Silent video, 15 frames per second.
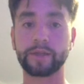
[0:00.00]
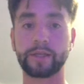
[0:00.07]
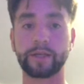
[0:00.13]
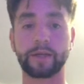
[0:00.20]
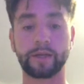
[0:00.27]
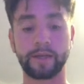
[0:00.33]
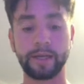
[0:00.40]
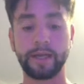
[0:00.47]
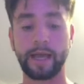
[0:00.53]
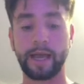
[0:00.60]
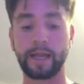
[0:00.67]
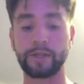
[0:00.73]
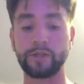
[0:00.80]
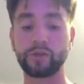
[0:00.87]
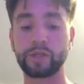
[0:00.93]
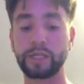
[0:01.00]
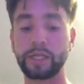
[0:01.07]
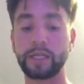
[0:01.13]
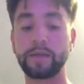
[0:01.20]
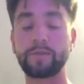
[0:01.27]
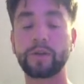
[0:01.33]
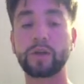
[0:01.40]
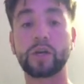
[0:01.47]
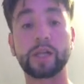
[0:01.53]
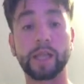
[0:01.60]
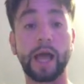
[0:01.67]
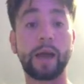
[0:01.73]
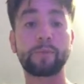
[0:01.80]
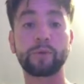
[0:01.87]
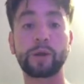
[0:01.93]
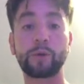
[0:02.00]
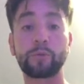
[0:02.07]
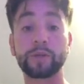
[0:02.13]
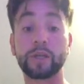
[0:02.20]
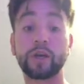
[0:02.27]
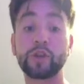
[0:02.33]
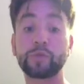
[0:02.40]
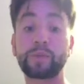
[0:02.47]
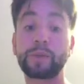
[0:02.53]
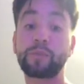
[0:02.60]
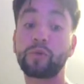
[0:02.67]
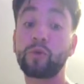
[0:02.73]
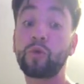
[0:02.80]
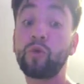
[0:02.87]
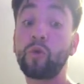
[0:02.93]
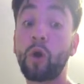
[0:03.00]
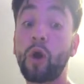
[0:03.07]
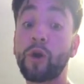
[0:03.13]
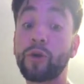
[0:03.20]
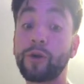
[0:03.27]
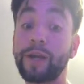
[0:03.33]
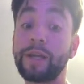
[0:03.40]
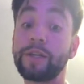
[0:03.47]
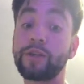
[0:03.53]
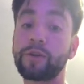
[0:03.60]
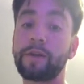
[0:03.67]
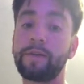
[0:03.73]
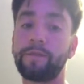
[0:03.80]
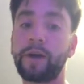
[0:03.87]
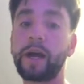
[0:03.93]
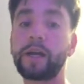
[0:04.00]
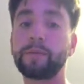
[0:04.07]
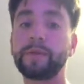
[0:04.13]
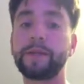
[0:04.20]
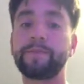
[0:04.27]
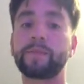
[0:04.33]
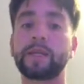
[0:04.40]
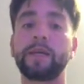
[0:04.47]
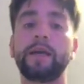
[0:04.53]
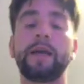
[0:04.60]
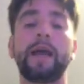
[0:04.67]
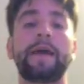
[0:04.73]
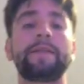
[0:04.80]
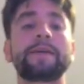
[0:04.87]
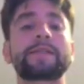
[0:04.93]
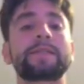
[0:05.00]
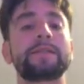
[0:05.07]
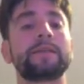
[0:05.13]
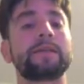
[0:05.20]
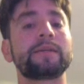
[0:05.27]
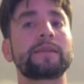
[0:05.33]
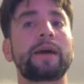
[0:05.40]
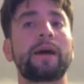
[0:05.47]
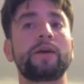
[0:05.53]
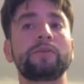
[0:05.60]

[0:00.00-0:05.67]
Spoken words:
there, and you can even collaborate with other people who are in your environment, and that's going to allow